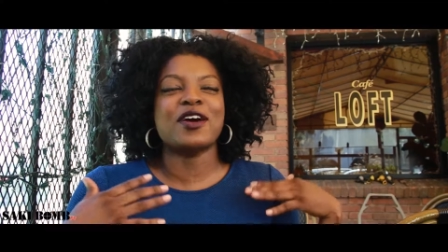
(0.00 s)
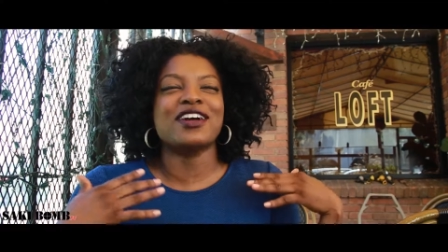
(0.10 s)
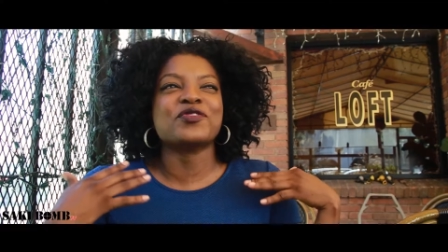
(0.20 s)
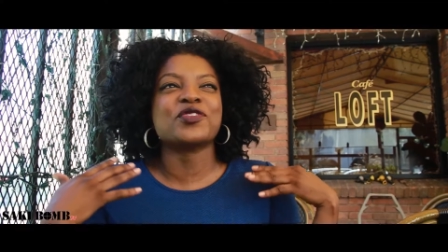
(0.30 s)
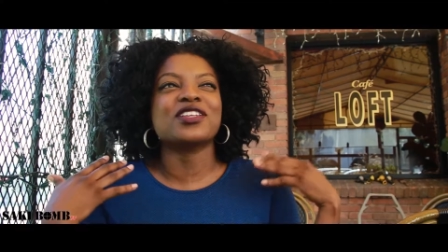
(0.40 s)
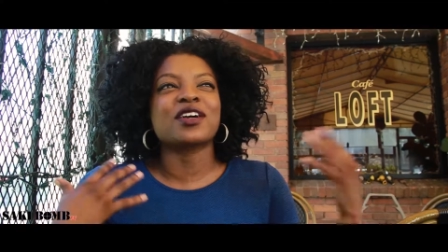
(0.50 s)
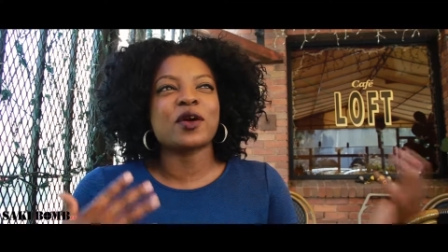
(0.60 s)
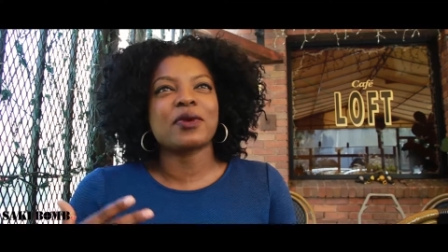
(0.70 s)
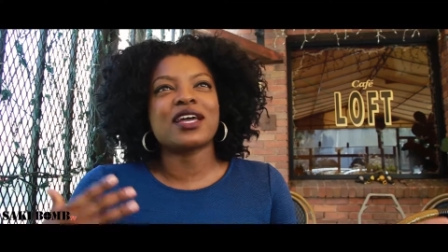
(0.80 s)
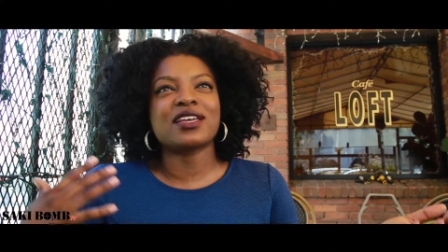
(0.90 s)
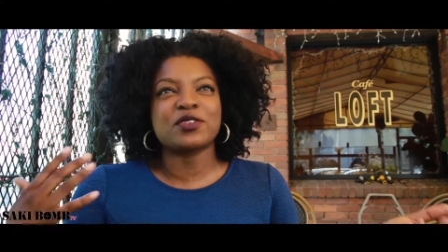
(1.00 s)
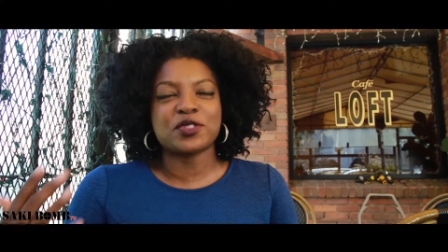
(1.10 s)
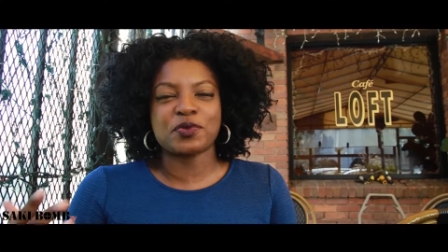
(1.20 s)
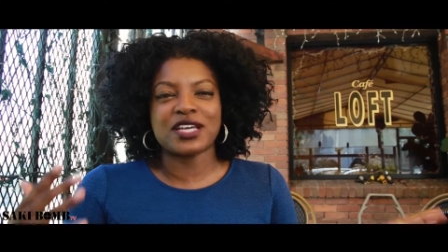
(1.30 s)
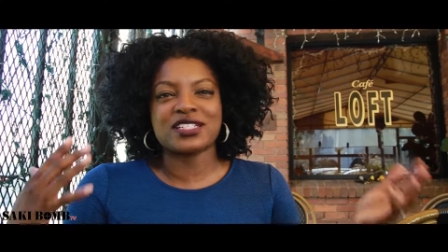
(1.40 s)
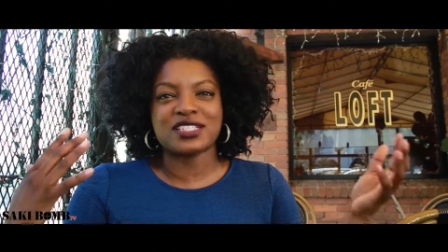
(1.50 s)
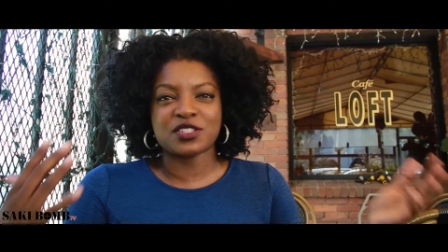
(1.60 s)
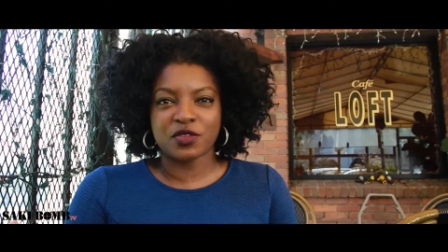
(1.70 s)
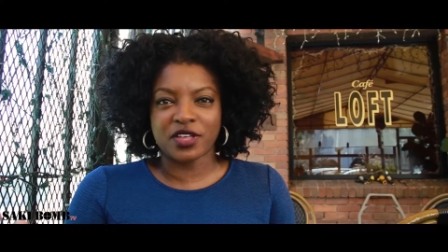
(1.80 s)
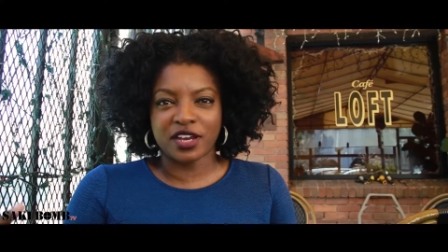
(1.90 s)
if you look on my YouTube page, it's
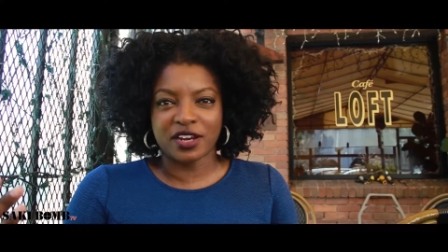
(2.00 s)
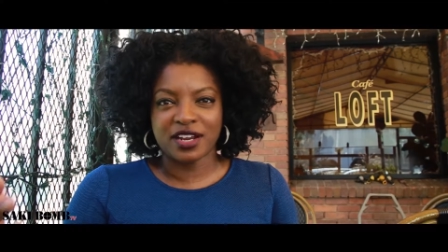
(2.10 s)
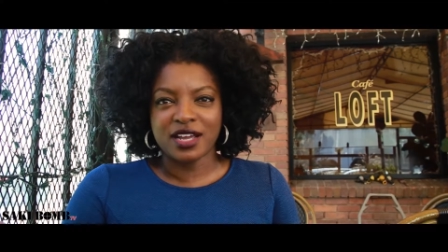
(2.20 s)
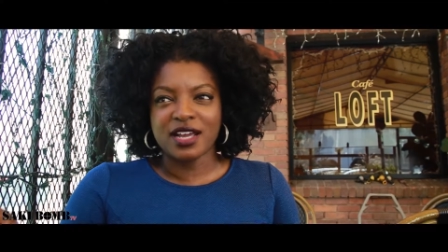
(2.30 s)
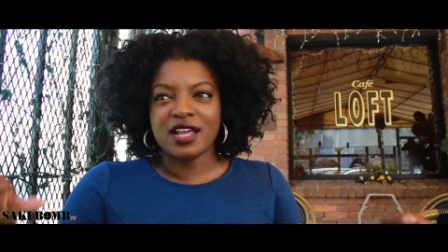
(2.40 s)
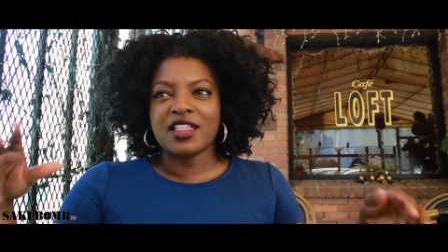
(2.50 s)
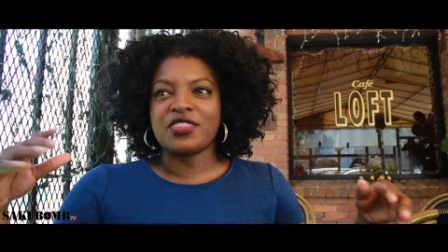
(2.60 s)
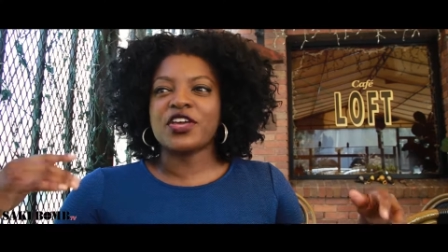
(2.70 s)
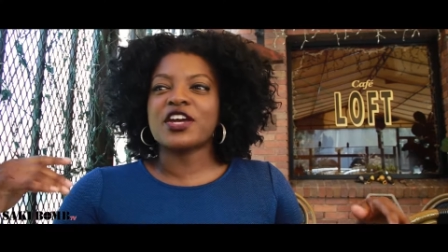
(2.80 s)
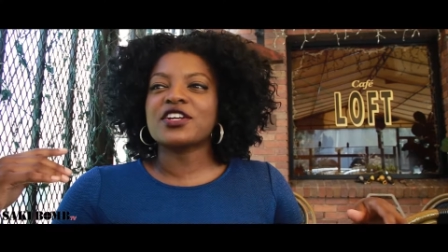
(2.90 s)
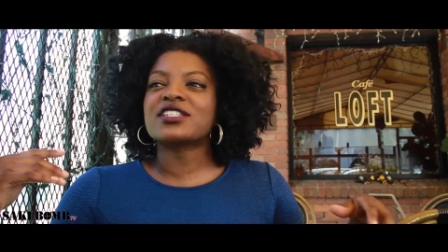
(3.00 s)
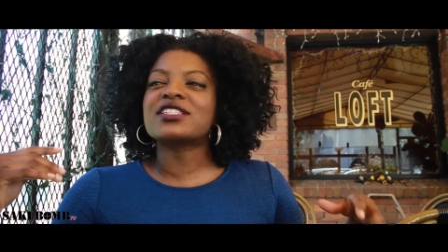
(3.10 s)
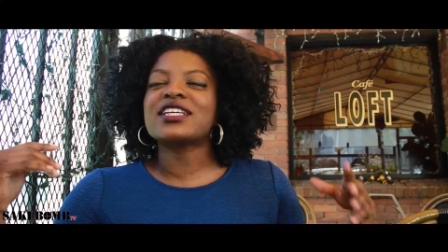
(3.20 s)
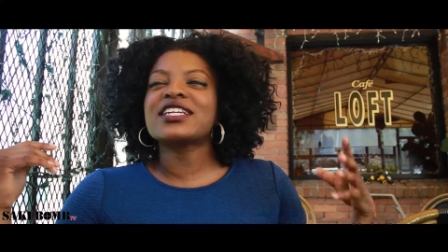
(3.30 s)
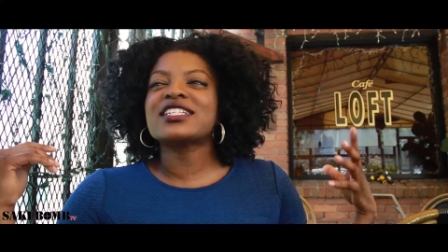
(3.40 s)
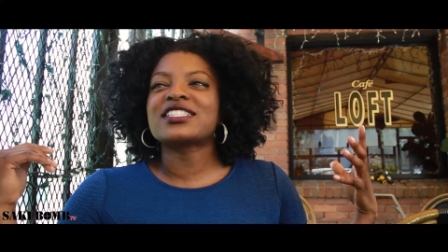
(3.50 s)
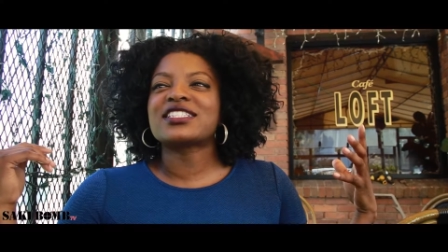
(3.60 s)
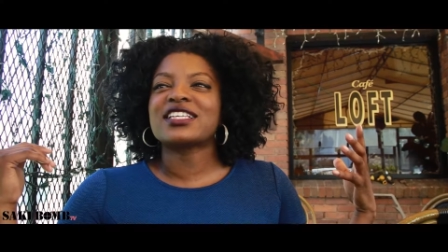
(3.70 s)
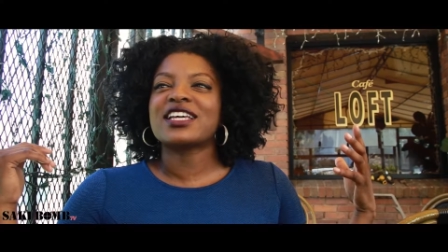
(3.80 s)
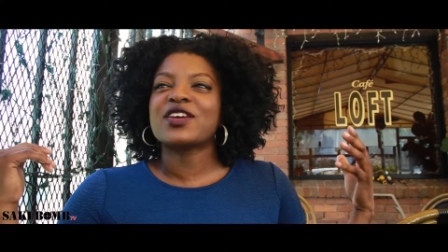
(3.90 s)
still there. There's this
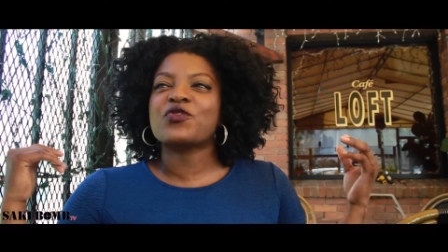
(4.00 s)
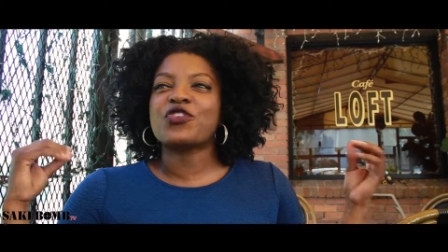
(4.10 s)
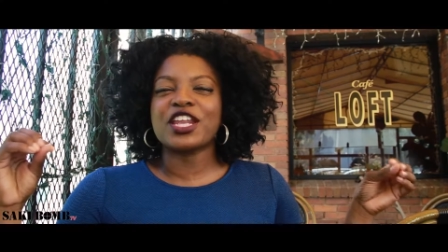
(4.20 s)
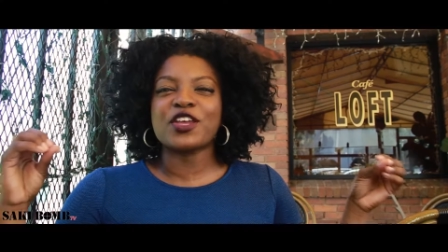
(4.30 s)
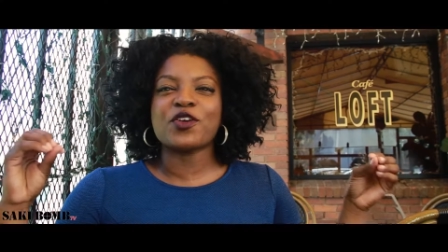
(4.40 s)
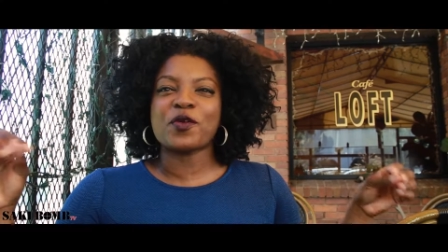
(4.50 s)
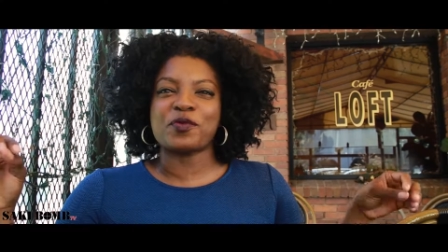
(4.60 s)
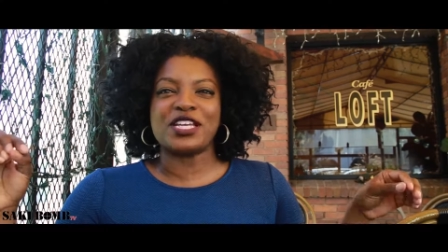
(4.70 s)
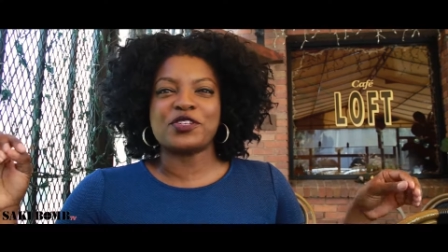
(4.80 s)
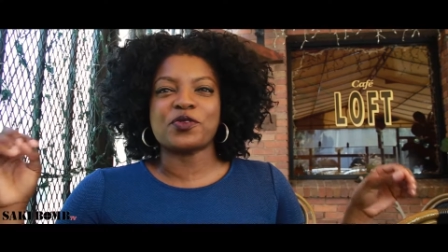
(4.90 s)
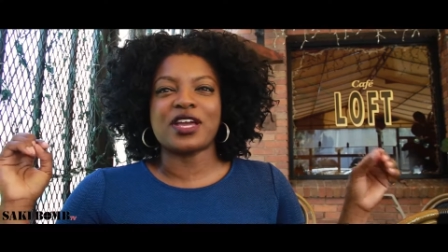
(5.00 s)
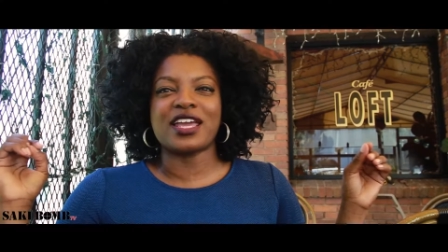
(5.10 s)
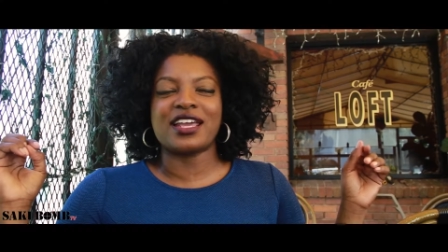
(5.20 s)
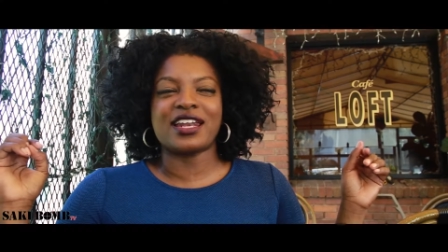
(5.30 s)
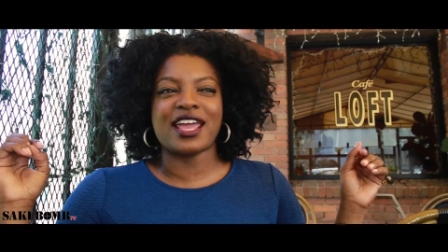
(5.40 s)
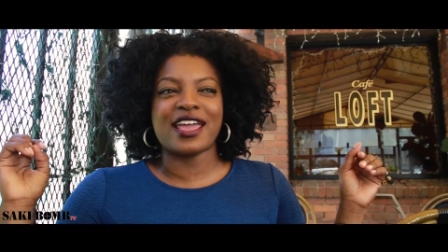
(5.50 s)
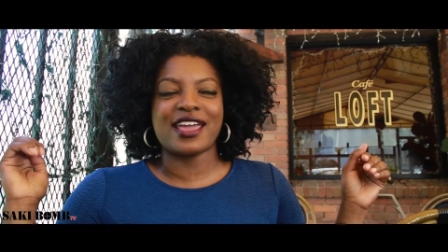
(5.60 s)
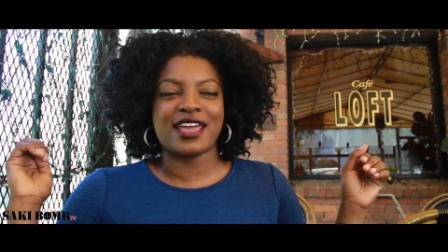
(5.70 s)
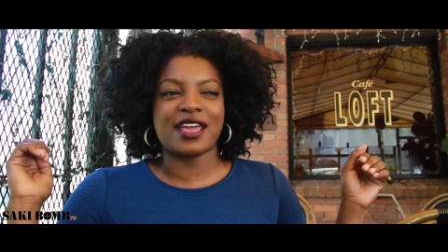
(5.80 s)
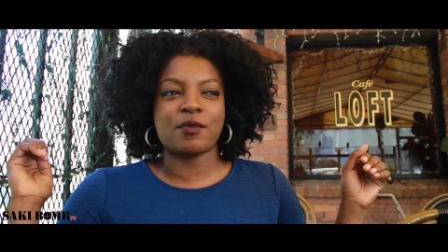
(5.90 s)
video of me doing
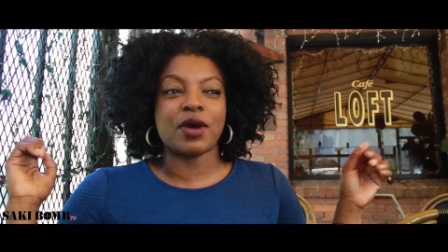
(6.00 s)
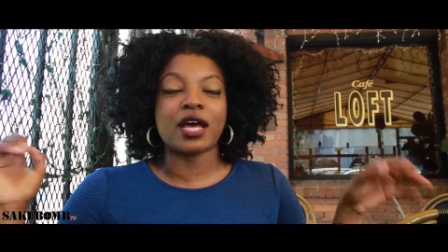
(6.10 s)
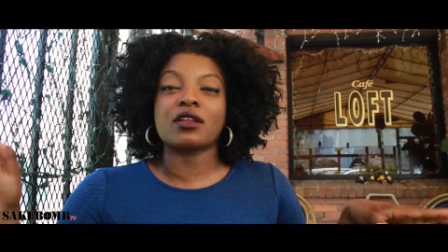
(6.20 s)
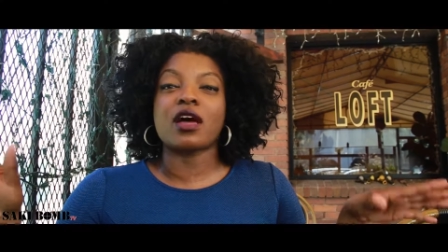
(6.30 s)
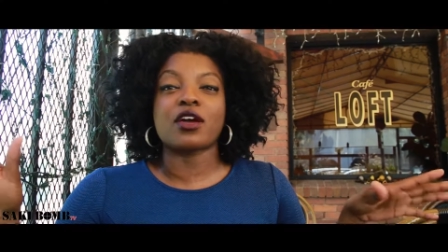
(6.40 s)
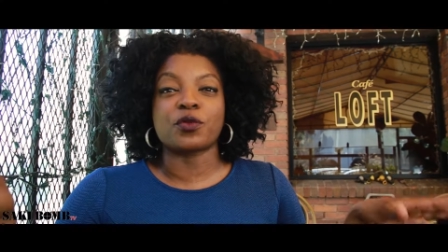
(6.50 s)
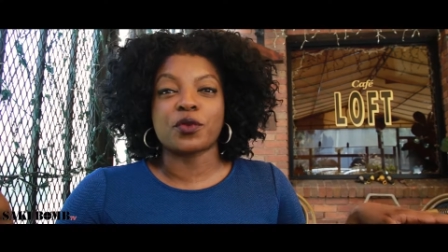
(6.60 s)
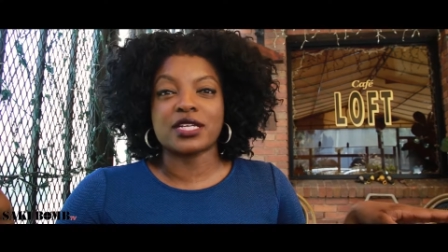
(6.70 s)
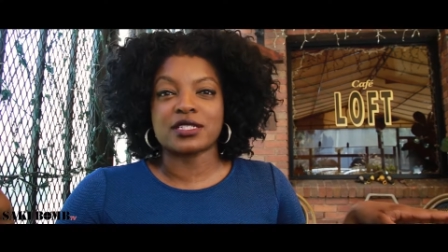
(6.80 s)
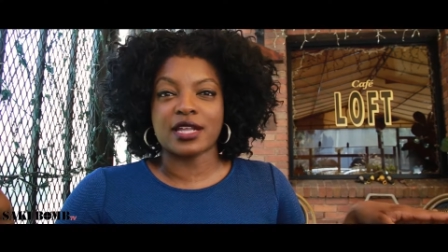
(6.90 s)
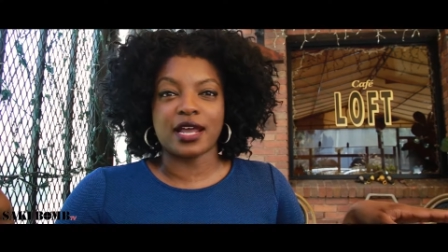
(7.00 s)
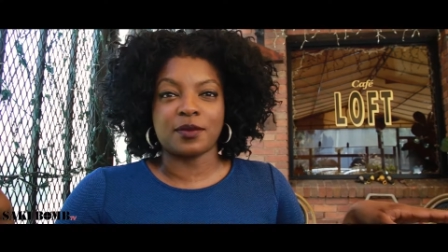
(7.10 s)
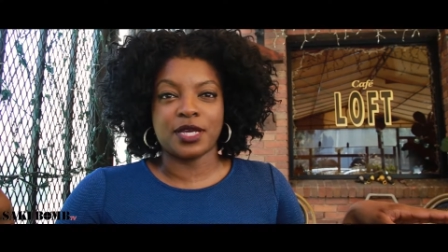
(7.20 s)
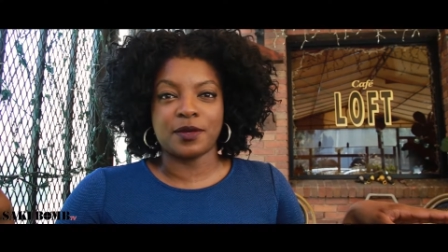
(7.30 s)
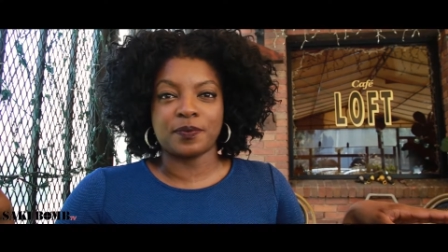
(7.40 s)
a monologue from Grey's Anatomy.